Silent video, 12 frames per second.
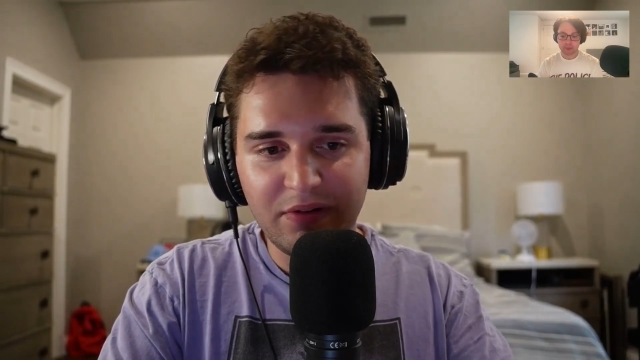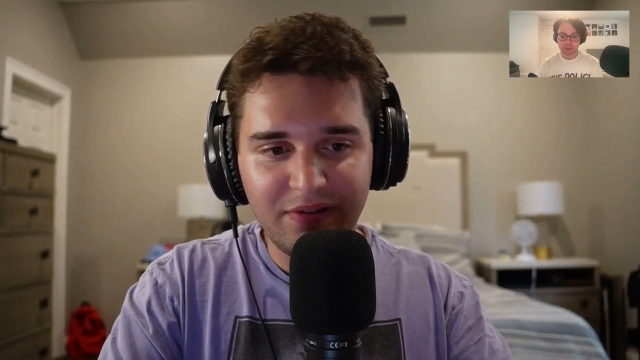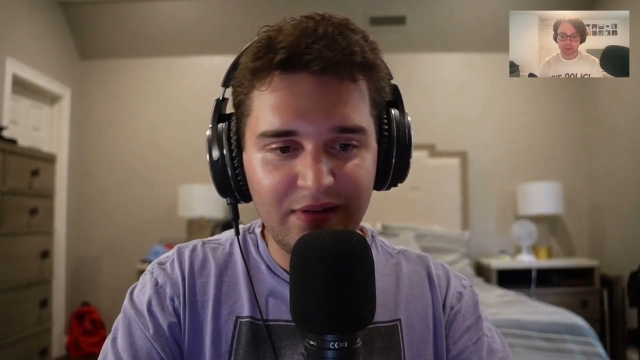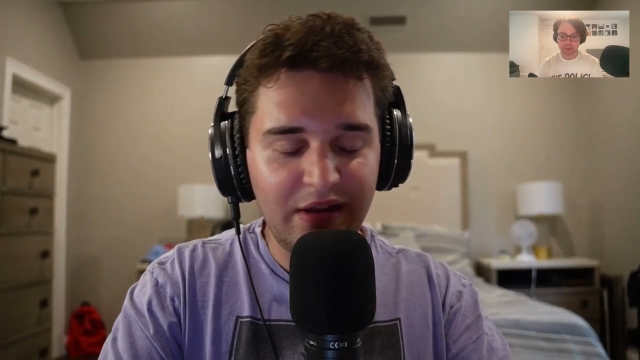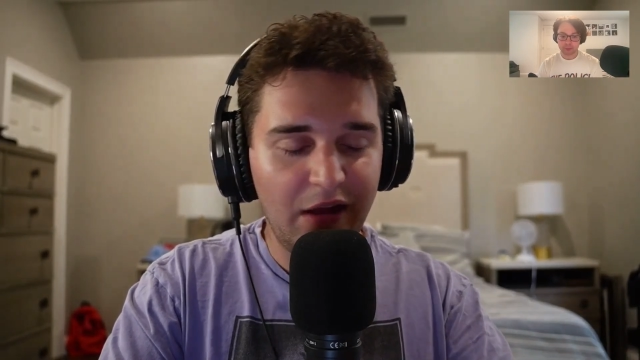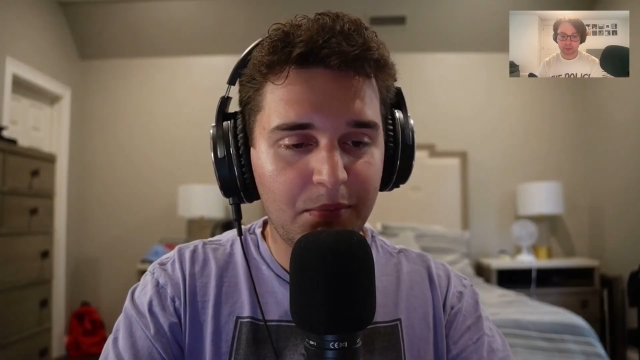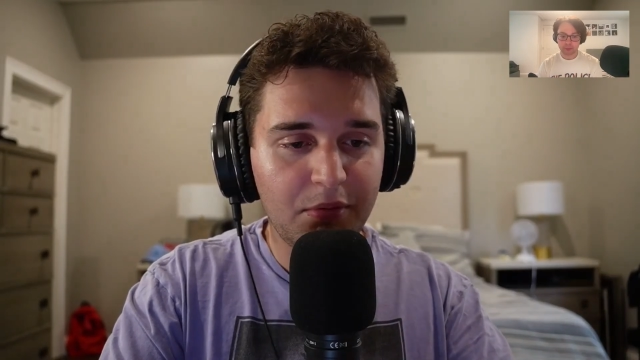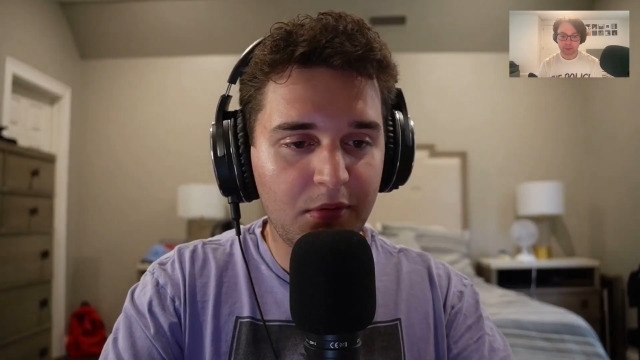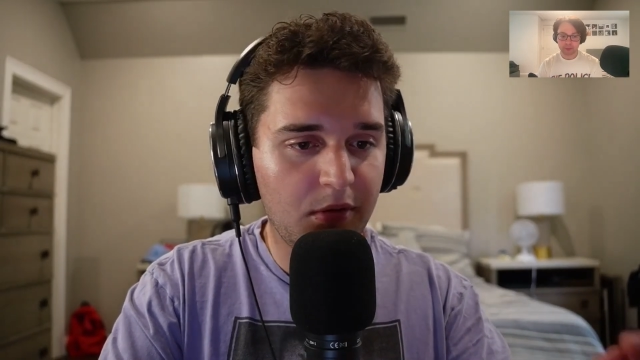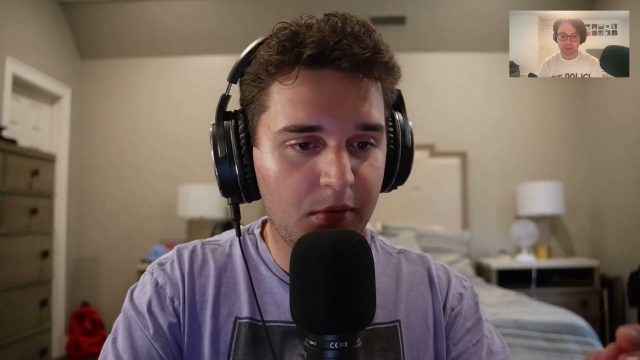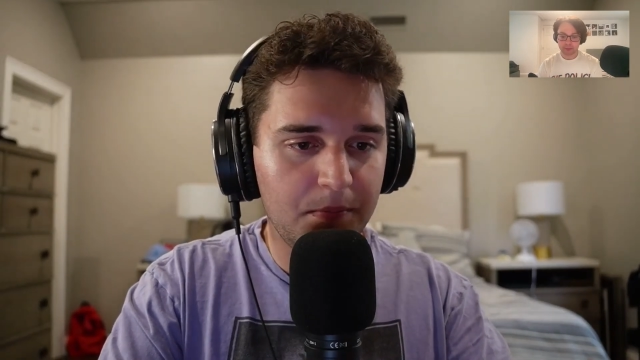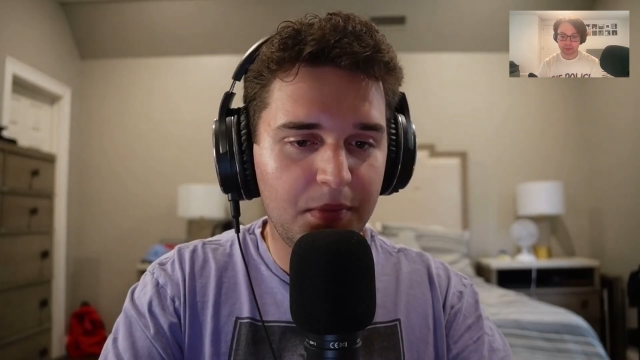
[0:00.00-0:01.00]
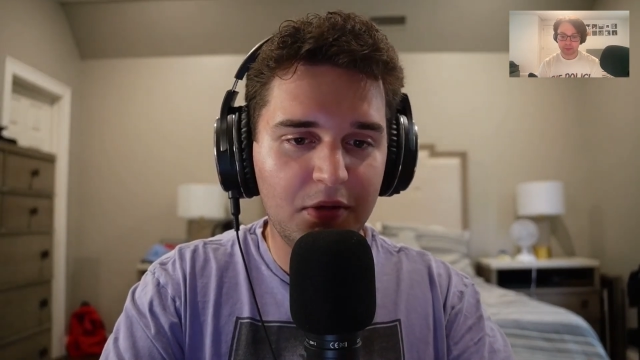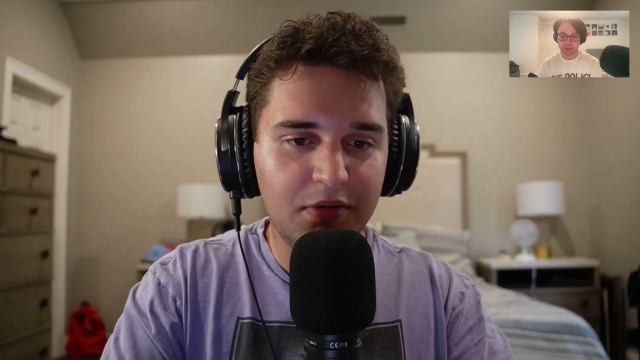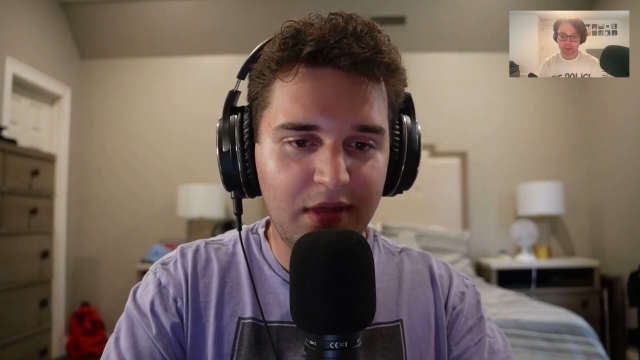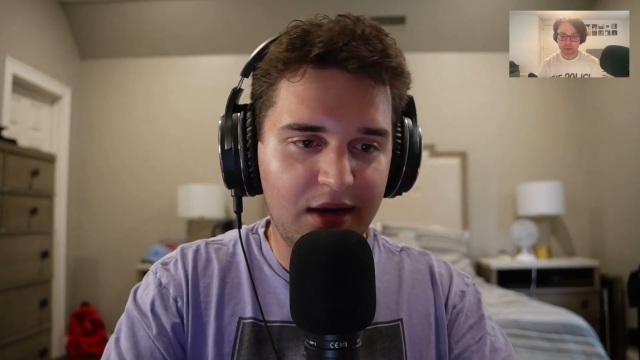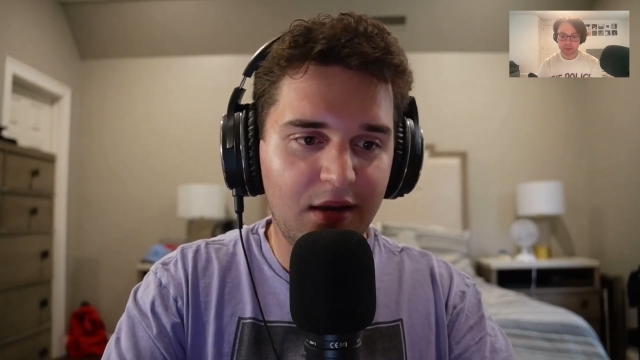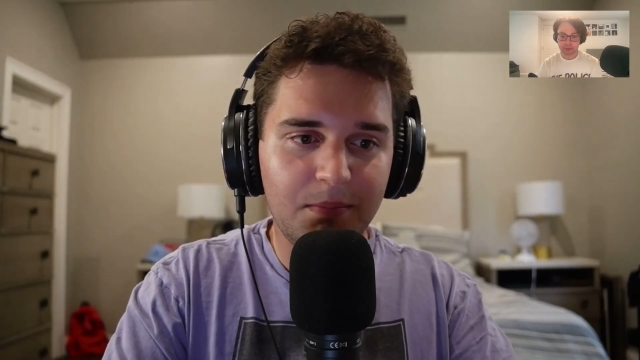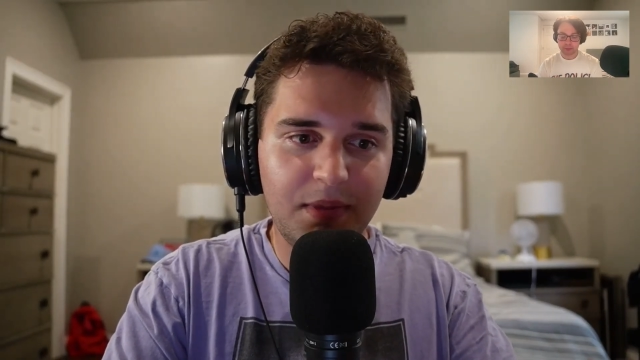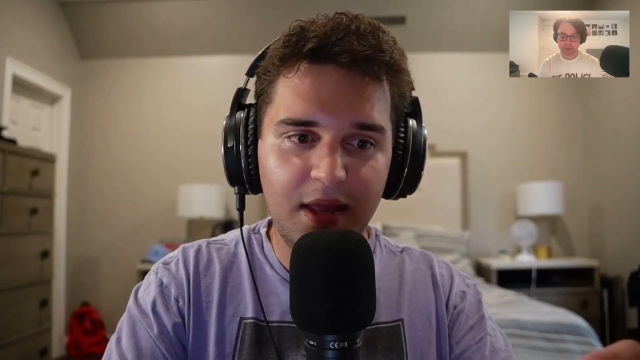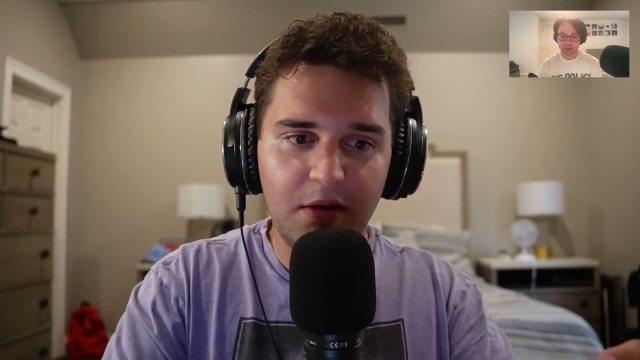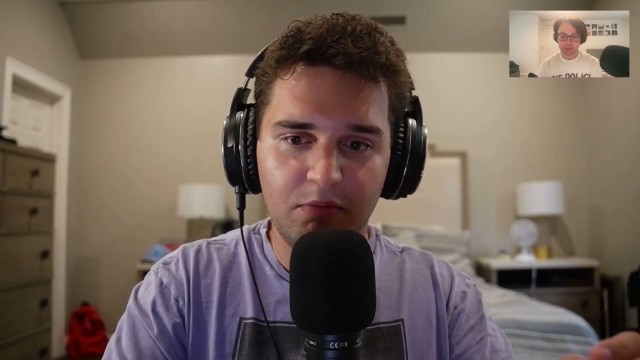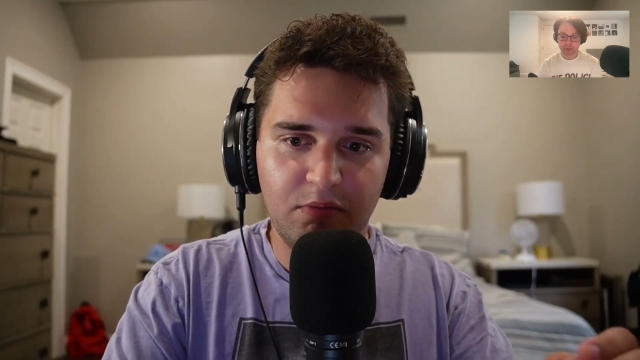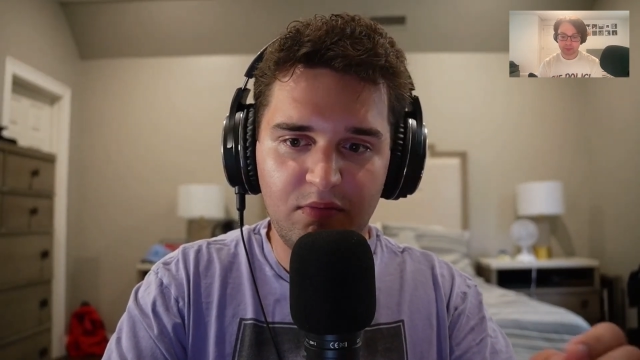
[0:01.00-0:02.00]
and Deadpool both end up
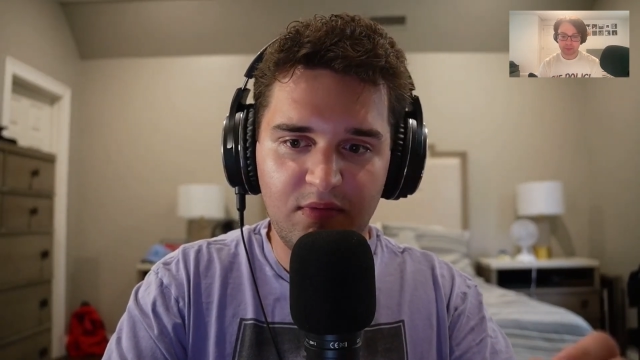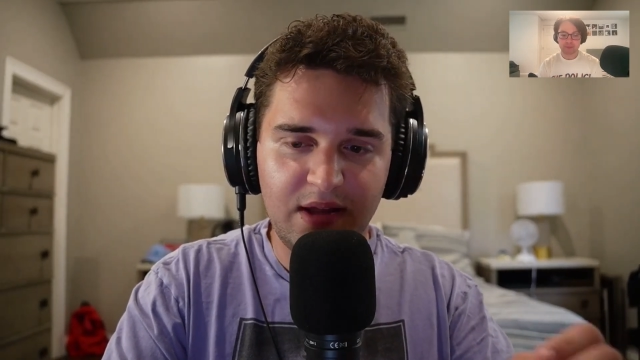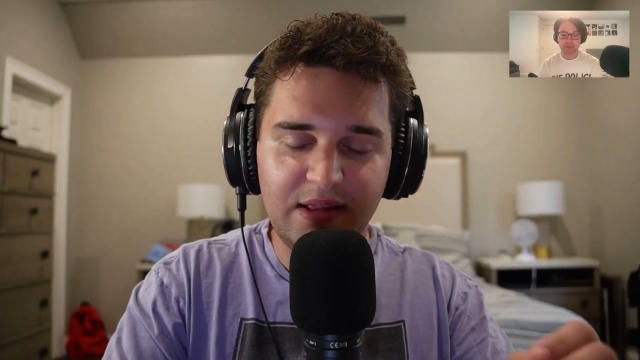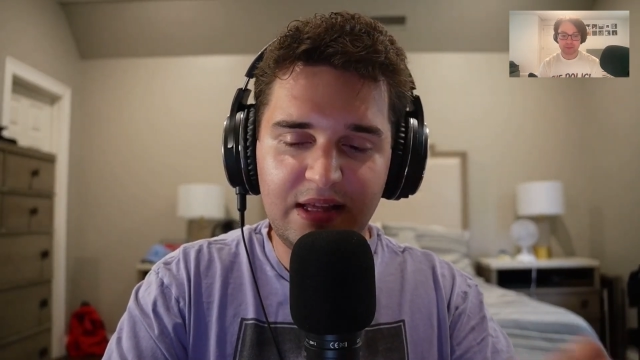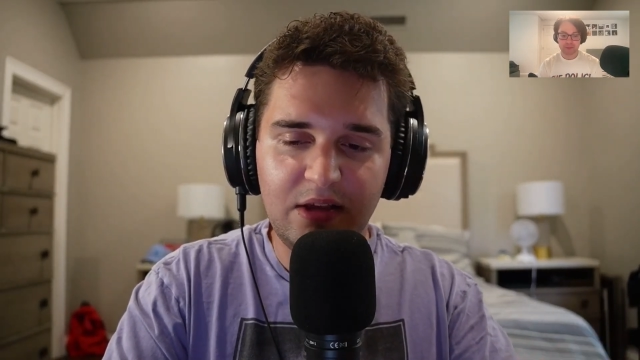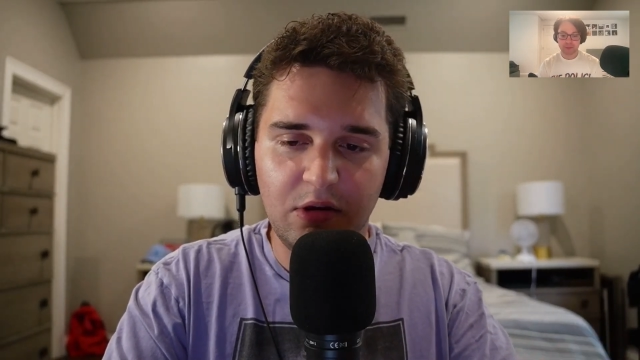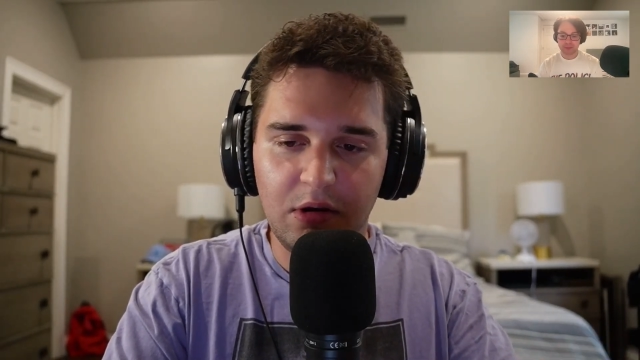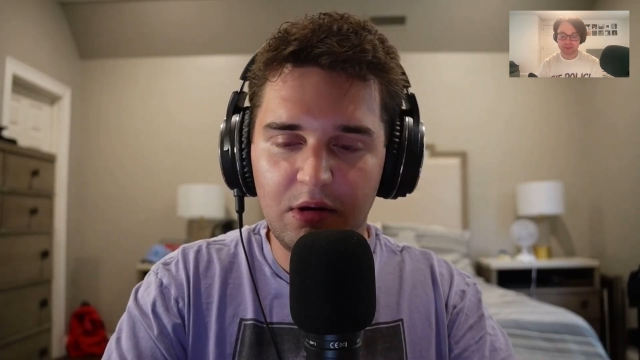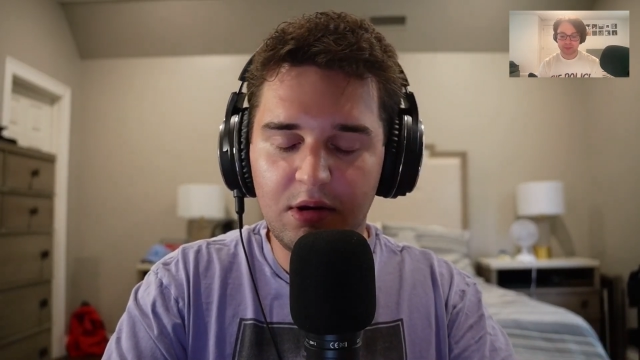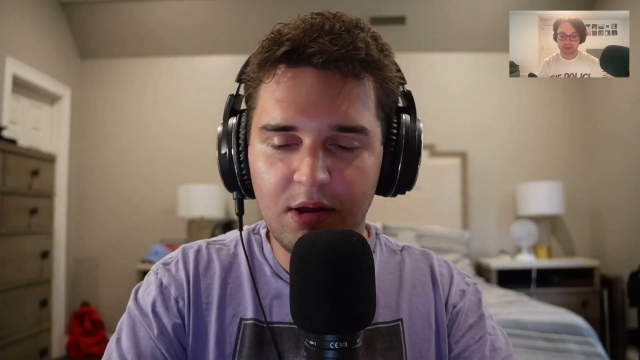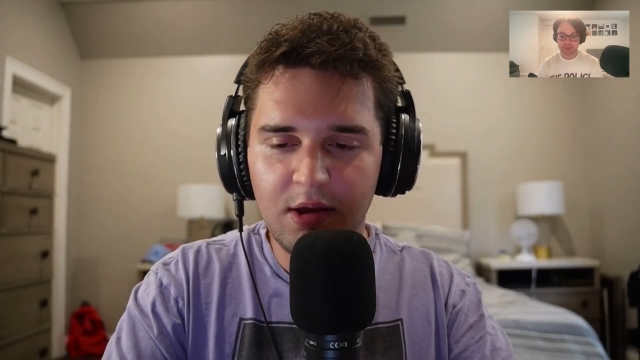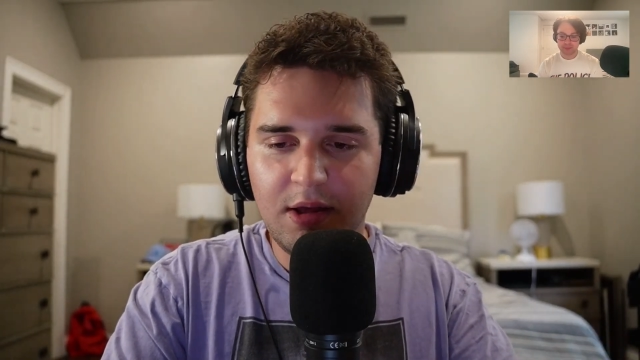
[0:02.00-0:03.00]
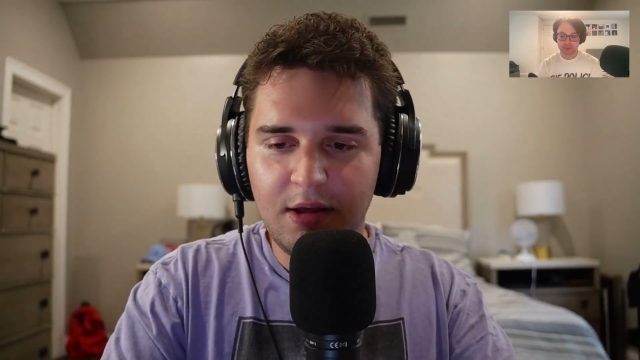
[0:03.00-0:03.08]
being really good,